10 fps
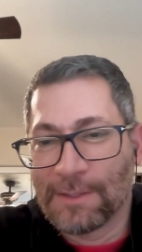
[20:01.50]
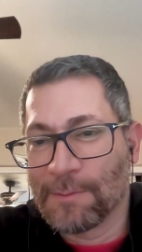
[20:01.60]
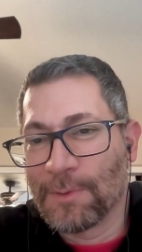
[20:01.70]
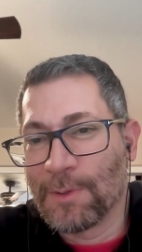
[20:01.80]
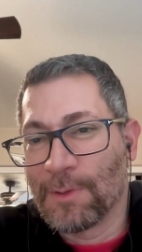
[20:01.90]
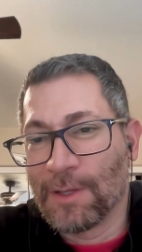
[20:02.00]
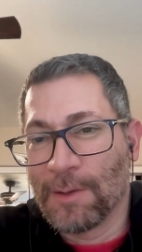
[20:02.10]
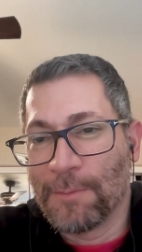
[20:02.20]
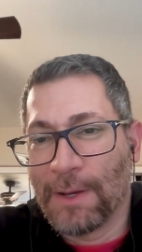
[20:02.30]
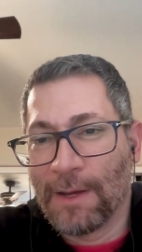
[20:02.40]
something
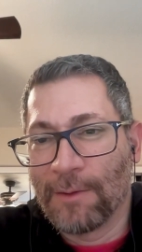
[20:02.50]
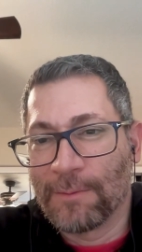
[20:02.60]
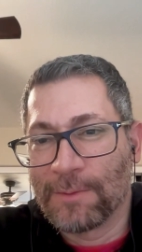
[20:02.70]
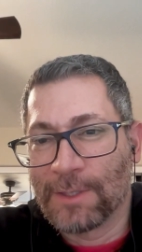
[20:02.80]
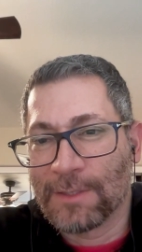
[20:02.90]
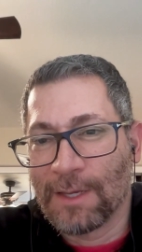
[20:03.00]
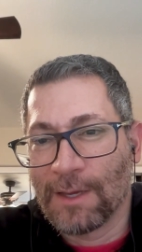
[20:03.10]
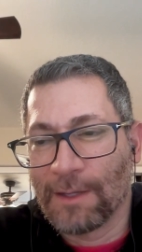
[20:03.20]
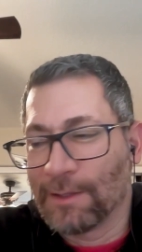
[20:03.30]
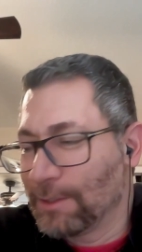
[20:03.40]
about just
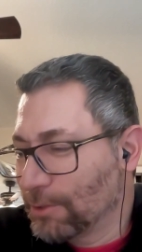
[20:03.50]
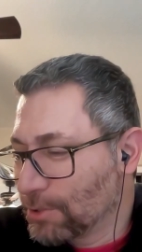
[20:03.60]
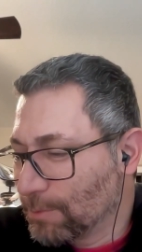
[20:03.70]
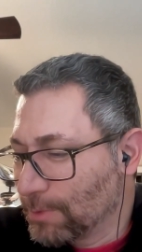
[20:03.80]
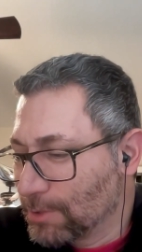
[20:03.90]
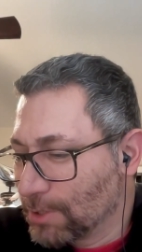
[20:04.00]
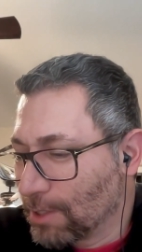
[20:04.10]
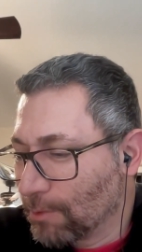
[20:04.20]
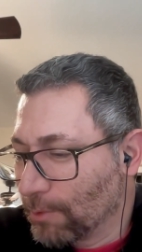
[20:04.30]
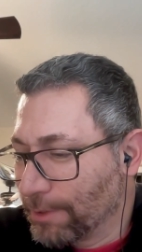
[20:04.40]
AI leadership in
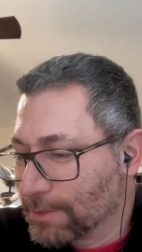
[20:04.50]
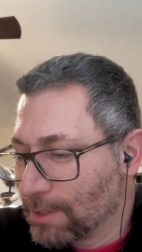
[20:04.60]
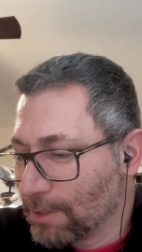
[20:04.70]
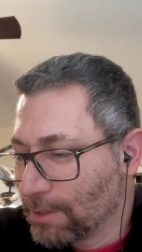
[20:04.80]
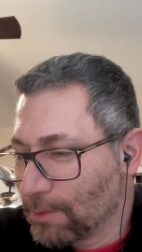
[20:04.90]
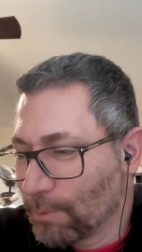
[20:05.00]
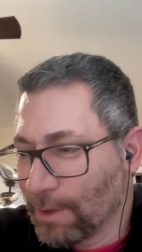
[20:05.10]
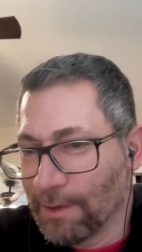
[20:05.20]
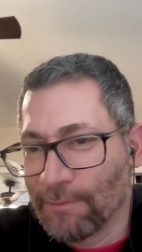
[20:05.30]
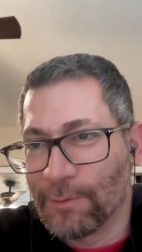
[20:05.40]
general, is there a good
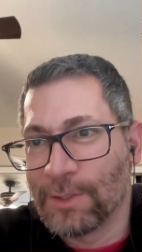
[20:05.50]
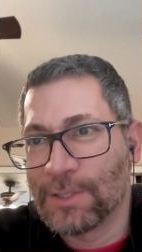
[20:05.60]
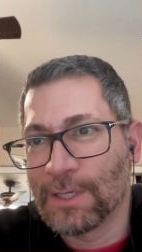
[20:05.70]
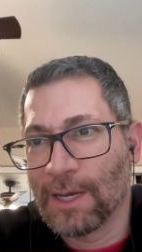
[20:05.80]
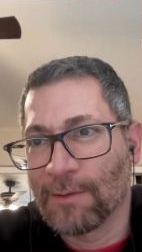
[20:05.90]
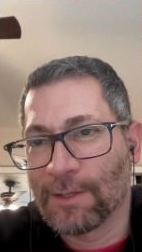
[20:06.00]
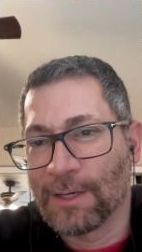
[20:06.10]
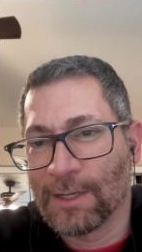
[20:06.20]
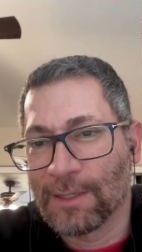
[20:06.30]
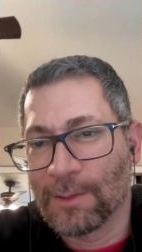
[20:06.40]
way of reaching out and
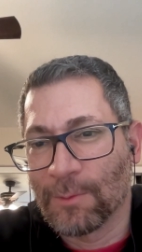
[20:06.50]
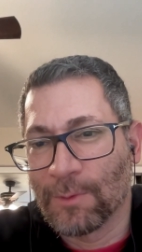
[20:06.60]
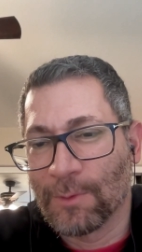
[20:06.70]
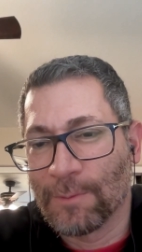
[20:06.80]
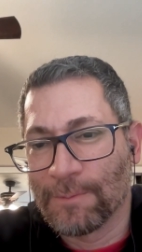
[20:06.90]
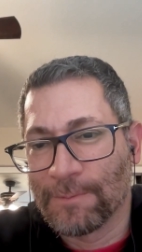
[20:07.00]
connecting with you?